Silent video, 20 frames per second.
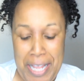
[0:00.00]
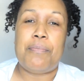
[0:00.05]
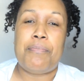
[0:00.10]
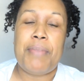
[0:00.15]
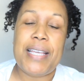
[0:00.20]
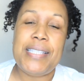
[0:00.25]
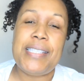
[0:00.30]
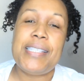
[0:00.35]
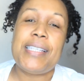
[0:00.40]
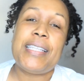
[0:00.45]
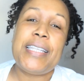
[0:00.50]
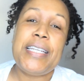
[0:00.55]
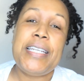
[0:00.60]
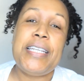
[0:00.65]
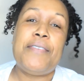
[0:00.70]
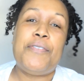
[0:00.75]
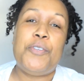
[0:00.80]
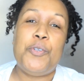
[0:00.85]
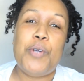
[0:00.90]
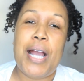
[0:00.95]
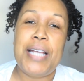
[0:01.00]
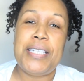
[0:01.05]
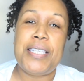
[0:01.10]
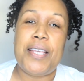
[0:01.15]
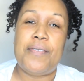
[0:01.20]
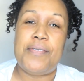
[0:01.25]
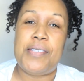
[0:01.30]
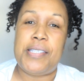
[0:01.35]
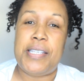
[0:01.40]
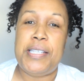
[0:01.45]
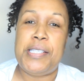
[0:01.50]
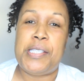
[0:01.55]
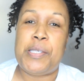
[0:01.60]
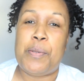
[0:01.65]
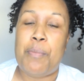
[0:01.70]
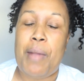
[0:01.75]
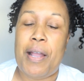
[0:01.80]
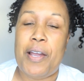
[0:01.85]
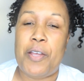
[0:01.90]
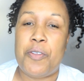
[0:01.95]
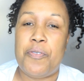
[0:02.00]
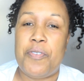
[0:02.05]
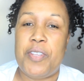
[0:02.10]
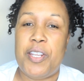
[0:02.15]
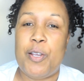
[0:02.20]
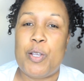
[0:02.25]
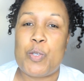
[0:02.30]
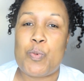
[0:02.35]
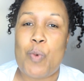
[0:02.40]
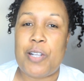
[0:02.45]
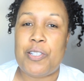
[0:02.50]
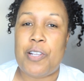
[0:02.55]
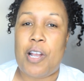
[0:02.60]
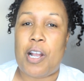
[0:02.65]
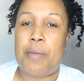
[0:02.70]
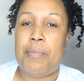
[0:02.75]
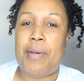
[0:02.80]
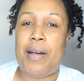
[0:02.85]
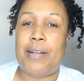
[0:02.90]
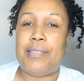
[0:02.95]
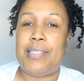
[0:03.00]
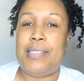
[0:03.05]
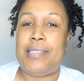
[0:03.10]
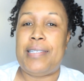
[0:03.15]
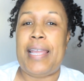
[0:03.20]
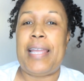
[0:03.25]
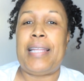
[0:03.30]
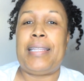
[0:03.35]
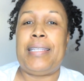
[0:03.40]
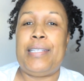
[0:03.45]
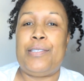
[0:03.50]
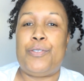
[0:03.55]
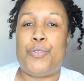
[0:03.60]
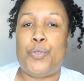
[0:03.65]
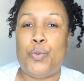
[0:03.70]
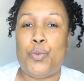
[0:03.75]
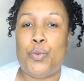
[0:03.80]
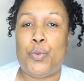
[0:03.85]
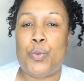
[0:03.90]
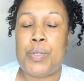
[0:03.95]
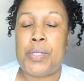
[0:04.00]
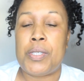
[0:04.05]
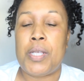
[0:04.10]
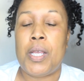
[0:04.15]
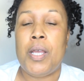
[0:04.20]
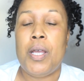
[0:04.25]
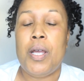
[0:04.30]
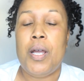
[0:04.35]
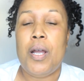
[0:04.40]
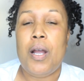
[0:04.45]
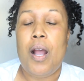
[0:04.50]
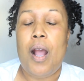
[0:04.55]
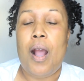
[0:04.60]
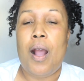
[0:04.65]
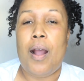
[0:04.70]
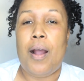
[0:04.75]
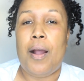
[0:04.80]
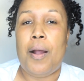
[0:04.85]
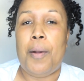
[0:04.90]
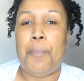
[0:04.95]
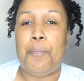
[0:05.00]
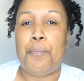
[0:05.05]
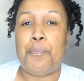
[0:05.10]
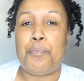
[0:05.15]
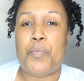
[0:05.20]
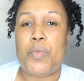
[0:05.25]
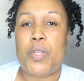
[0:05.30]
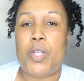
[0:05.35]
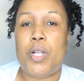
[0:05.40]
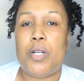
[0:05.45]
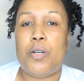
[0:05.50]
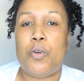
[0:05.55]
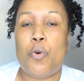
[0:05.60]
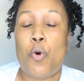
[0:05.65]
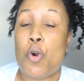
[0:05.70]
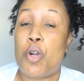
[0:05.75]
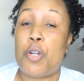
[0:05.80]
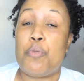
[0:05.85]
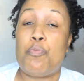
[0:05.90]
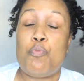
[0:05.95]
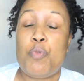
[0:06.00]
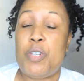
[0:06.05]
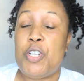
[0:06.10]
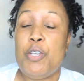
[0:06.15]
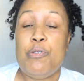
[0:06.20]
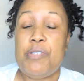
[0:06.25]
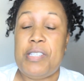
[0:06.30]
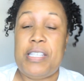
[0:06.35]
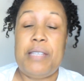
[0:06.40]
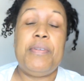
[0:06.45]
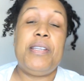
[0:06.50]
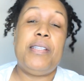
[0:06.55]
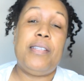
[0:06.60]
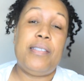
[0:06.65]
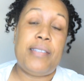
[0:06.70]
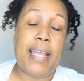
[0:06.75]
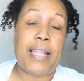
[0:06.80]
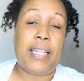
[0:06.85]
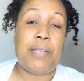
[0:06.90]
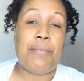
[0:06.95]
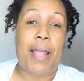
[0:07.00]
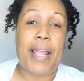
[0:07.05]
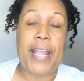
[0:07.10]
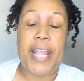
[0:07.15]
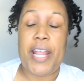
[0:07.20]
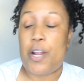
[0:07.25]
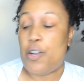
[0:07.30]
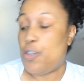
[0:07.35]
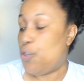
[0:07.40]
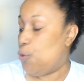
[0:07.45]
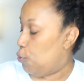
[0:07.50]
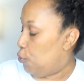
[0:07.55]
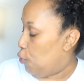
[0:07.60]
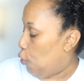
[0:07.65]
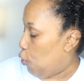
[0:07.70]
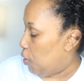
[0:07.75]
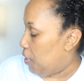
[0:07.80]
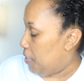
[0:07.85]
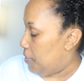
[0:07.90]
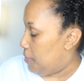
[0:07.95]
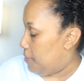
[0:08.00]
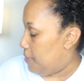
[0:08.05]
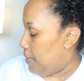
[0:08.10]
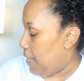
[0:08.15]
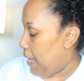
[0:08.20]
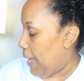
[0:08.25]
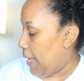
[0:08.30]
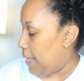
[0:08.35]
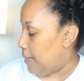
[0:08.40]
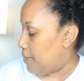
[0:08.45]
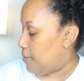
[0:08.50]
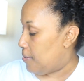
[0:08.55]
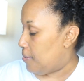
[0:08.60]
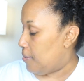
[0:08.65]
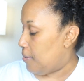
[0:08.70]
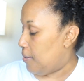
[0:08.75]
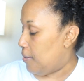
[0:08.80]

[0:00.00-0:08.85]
Basically if you guys have seen some of my other videos where I talk about detangling tools, um, or when you see me detangling my hair, you'll notice that